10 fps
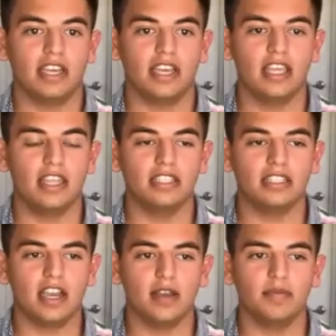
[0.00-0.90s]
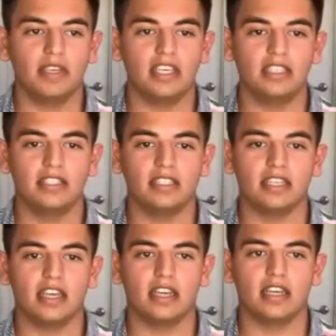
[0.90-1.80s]
in this time, he's
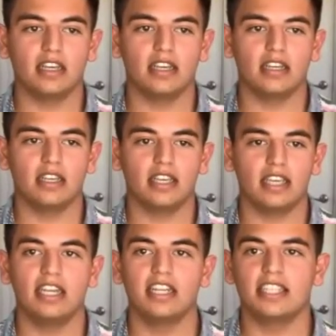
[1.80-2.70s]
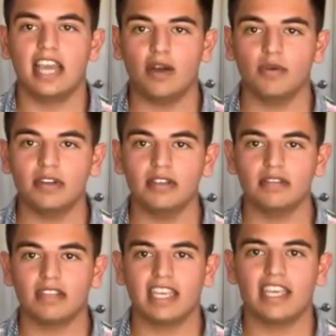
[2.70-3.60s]
in a tower,
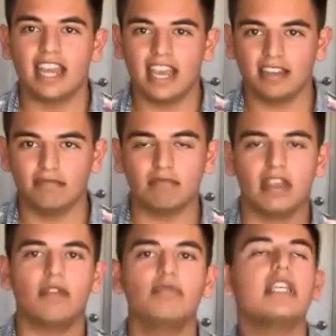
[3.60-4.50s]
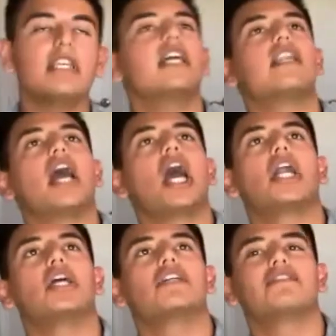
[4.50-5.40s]
in an
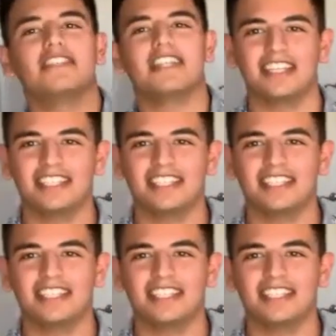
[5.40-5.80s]
attic, I'm going to